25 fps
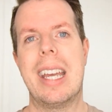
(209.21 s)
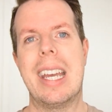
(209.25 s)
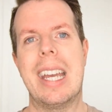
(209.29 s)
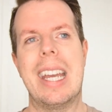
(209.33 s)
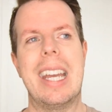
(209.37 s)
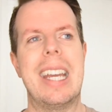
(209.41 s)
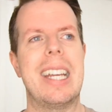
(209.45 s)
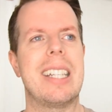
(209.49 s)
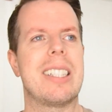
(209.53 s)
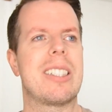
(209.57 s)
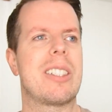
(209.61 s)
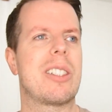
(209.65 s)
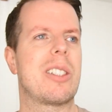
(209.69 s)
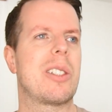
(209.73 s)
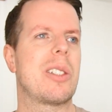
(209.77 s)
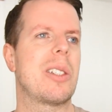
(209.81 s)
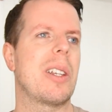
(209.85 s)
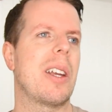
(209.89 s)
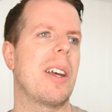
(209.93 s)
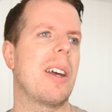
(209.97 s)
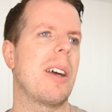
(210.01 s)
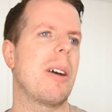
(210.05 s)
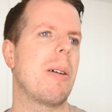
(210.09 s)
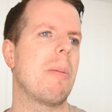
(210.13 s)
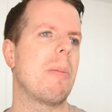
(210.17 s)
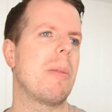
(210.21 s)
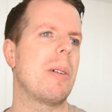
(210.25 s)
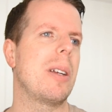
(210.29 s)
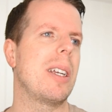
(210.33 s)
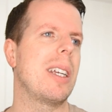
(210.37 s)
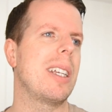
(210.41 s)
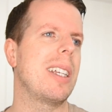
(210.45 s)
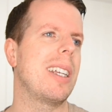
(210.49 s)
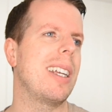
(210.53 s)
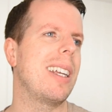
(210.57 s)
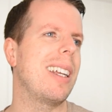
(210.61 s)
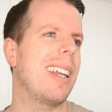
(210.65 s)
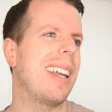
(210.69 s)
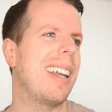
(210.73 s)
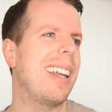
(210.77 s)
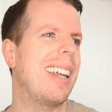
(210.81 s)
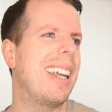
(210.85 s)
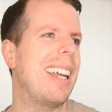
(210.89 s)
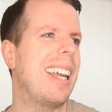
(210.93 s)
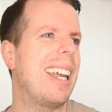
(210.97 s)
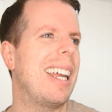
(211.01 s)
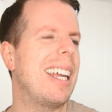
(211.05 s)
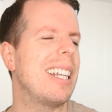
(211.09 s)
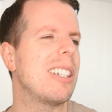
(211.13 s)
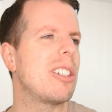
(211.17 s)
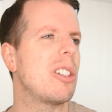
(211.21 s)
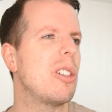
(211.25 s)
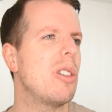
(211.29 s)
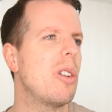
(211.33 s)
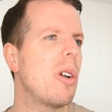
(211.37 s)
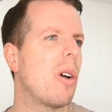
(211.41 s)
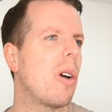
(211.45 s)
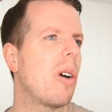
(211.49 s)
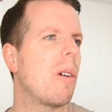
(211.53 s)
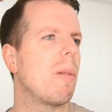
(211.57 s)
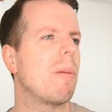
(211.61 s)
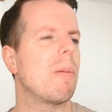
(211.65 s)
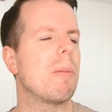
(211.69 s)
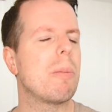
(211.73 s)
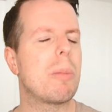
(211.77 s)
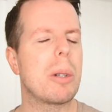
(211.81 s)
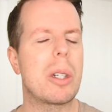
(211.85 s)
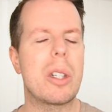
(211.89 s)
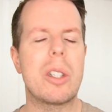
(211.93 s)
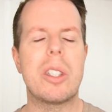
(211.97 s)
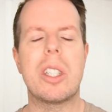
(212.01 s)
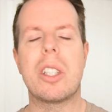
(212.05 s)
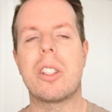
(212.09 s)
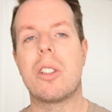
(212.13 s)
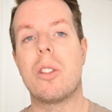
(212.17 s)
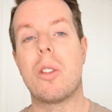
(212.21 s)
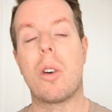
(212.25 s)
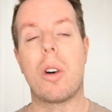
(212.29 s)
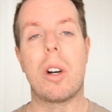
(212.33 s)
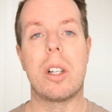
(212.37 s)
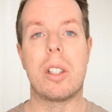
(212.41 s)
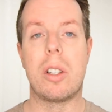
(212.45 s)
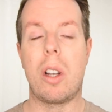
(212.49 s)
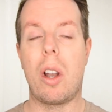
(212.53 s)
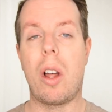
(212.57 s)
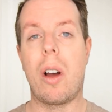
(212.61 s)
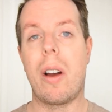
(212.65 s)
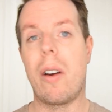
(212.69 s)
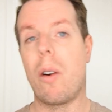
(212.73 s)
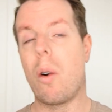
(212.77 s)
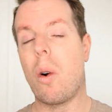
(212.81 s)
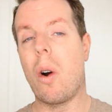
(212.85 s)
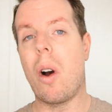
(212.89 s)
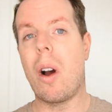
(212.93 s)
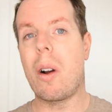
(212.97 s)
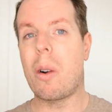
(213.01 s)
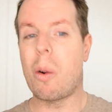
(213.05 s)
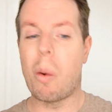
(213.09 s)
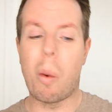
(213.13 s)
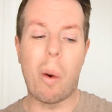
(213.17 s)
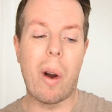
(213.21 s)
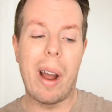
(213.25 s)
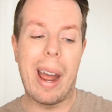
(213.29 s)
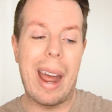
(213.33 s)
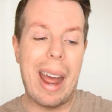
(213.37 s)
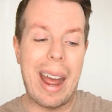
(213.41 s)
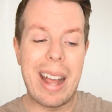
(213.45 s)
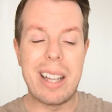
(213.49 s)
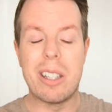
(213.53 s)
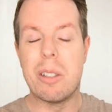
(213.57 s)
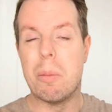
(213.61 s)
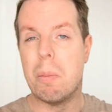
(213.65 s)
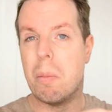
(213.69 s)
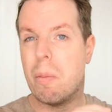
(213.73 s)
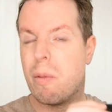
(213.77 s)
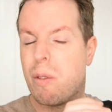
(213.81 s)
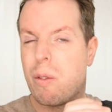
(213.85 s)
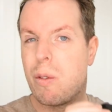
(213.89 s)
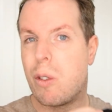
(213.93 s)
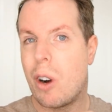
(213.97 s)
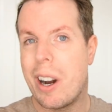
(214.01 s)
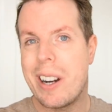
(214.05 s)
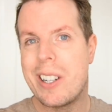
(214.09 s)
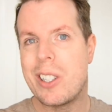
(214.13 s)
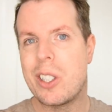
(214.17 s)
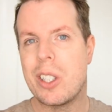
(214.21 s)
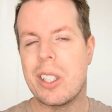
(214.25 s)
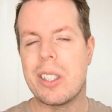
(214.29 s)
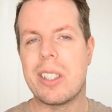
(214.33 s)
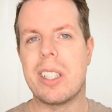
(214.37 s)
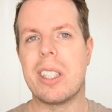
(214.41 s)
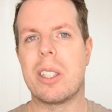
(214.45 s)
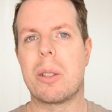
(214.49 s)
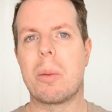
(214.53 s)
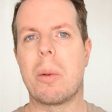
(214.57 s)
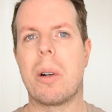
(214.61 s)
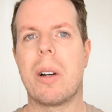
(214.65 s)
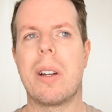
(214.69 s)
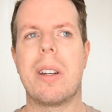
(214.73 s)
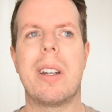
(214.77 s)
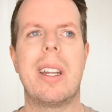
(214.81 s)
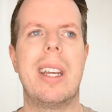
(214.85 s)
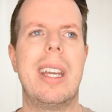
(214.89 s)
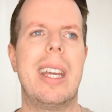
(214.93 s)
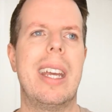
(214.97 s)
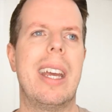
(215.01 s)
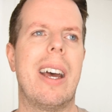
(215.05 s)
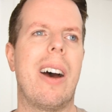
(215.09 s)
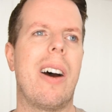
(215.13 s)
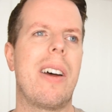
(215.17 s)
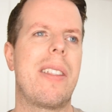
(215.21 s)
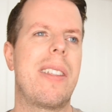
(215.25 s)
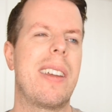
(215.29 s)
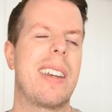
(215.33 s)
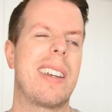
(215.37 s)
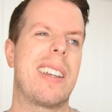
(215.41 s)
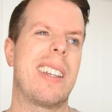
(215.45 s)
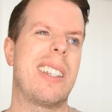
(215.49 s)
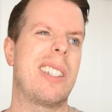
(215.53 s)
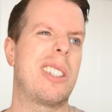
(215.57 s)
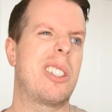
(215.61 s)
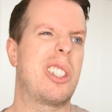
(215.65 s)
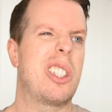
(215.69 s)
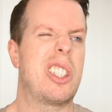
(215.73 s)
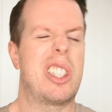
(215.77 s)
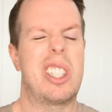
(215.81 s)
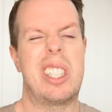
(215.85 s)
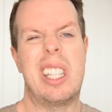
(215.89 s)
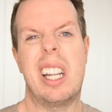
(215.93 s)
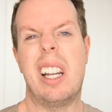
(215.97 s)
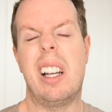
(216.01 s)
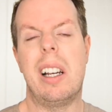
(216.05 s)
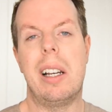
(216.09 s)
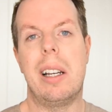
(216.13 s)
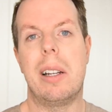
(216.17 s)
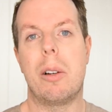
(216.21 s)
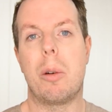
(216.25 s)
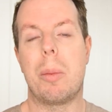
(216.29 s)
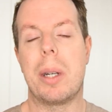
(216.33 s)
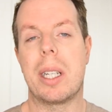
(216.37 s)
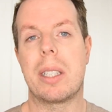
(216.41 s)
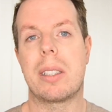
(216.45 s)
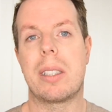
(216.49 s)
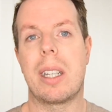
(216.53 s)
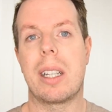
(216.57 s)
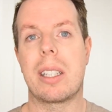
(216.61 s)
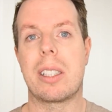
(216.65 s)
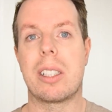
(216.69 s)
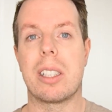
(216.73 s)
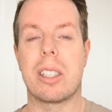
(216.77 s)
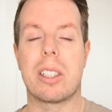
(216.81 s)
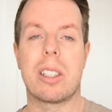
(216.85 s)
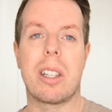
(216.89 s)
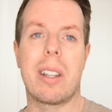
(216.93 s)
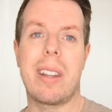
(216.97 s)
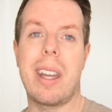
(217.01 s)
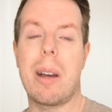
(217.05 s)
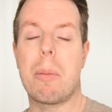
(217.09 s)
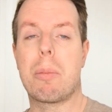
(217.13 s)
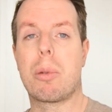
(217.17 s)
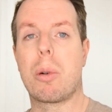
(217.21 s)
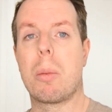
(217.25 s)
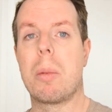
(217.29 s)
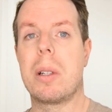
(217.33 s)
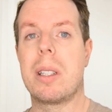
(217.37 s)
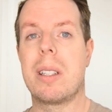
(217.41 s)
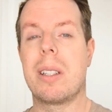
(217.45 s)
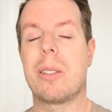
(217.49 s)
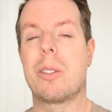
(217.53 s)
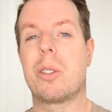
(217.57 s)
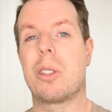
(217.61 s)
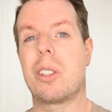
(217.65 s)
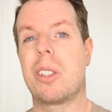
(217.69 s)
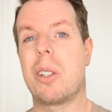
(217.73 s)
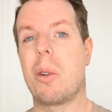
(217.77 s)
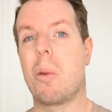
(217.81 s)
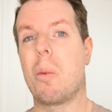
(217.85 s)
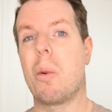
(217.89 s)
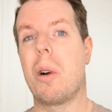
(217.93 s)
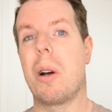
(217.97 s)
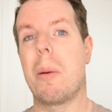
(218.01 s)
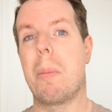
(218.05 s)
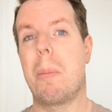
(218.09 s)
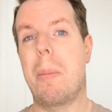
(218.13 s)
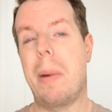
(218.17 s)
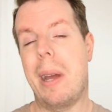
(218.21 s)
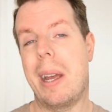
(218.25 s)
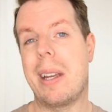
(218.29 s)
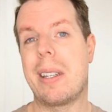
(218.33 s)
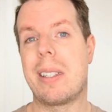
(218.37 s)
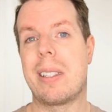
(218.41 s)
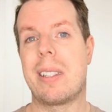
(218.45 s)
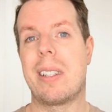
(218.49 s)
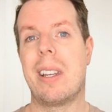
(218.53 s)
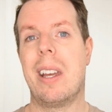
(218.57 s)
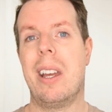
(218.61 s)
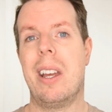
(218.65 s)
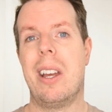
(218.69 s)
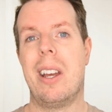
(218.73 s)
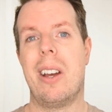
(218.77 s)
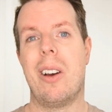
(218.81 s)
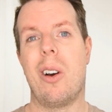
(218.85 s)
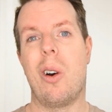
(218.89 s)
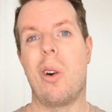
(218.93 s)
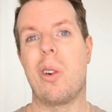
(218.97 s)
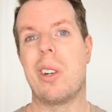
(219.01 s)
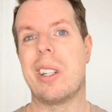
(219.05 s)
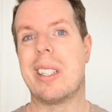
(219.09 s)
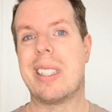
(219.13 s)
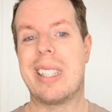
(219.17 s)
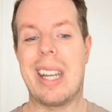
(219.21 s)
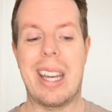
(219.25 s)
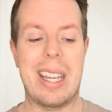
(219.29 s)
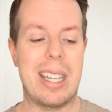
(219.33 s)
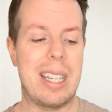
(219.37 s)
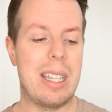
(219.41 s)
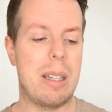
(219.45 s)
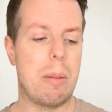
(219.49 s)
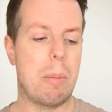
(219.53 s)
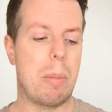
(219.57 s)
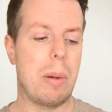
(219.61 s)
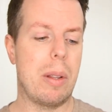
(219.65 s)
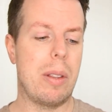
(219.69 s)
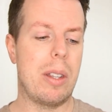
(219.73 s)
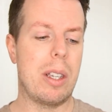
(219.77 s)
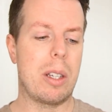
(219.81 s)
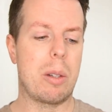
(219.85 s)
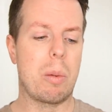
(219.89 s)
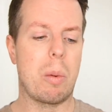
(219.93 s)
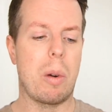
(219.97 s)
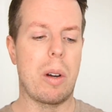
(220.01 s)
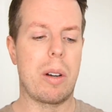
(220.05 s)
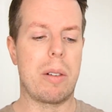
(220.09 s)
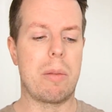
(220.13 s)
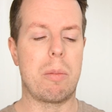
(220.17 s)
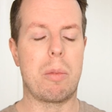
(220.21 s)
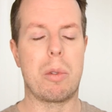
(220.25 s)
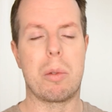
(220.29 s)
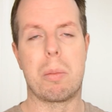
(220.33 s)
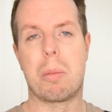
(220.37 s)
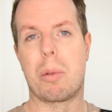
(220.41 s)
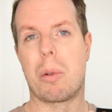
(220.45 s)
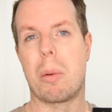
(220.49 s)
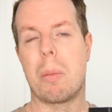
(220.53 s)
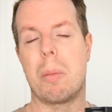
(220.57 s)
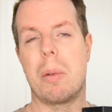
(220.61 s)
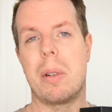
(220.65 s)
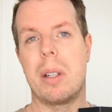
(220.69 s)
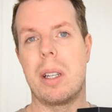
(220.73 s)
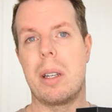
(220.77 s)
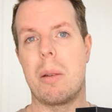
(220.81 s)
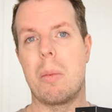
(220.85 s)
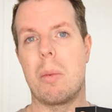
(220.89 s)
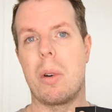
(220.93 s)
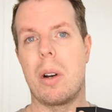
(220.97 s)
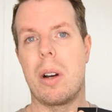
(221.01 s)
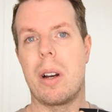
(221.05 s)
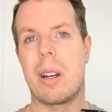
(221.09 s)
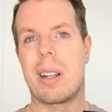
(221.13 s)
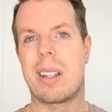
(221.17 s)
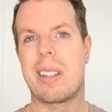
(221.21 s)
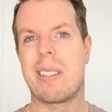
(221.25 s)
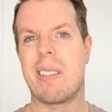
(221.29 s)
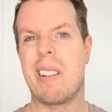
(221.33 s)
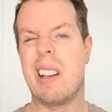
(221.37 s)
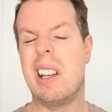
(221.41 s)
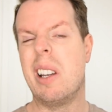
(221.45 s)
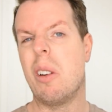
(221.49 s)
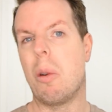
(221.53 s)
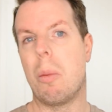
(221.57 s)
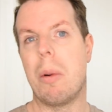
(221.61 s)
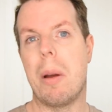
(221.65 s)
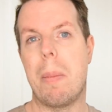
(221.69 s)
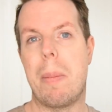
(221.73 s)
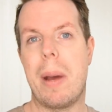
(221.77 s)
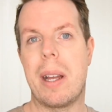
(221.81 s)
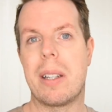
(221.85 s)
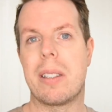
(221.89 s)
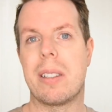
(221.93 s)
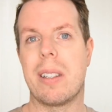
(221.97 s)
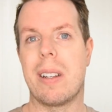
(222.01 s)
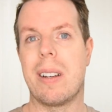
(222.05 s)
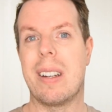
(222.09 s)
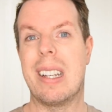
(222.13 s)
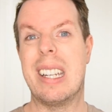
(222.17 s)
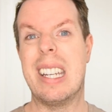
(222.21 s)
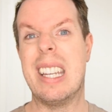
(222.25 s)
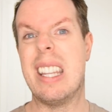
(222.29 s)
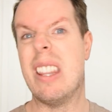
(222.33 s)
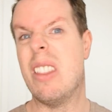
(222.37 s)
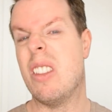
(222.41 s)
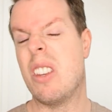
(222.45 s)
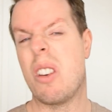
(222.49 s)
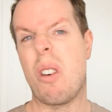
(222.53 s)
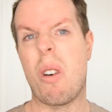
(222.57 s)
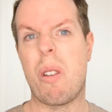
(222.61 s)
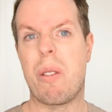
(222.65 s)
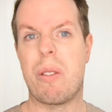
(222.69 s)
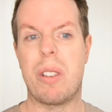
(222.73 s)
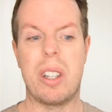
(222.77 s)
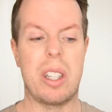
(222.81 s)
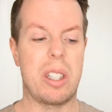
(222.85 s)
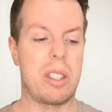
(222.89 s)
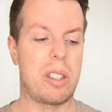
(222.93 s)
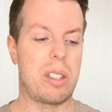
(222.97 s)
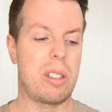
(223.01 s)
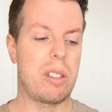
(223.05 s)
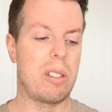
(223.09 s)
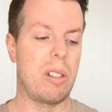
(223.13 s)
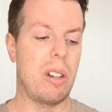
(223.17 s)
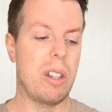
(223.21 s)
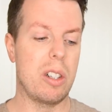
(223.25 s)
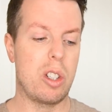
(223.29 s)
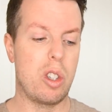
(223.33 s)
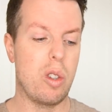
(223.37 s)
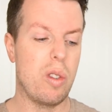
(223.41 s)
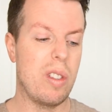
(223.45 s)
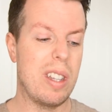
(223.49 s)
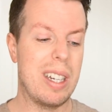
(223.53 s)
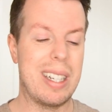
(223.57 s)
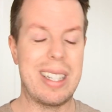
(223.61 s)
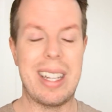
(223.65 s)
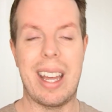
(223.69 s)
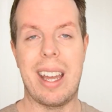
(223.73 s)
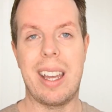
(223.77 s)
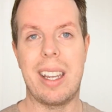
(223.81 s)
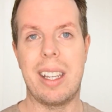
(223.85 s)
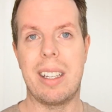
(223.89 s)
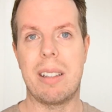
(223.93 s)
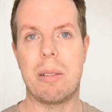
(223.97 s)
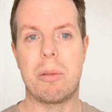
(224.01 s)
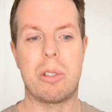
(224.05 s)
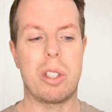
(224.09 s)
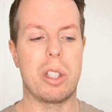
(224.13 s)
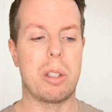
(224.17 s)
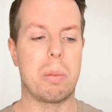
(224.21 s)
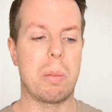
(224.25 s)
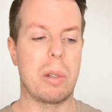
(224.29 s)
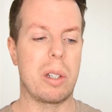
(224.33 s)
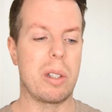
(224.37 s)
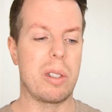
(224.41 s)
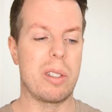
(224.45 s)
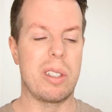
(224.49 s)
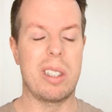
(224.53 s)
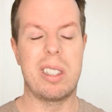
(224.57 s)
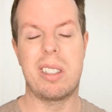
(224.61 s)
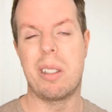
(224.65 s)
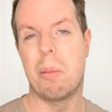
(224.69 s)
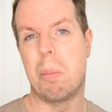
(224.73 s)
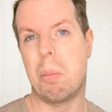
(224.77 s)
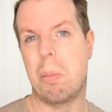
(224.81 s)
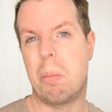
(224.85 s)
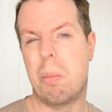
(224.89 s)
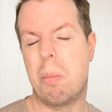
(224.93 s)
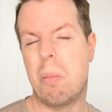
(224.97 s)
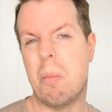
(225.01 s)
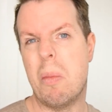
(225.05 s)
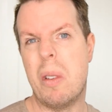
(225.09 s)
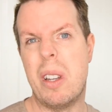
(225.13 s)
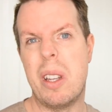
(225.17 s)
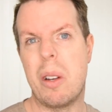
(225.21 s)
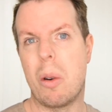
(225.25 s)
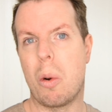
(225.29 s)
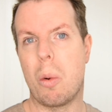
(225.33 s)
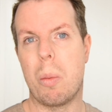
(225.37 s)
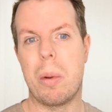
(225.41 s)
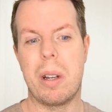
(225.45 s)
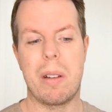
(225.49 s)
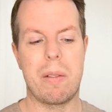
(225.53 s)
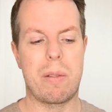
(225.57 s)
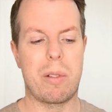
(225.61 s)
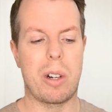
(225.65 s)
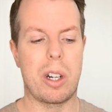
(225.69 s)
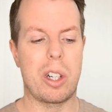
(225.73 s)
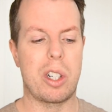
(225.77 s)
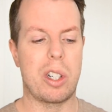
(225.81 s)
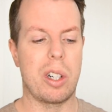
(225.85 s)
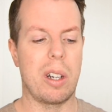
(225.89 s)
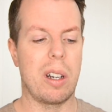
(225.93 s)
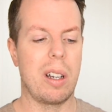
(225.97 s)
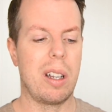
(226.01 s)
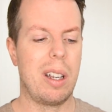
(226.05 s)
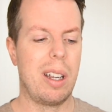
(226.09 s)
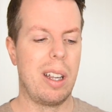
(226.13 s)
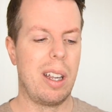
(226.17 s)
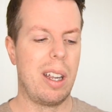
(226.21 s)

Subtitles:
It's not, because it's not as light or quite as fresh as this one, I think it's still a little bit sexier, so that probably does still work best on a date, but this one would probably work a little bit better in the office, like during the day, just because it's a little bit fresher.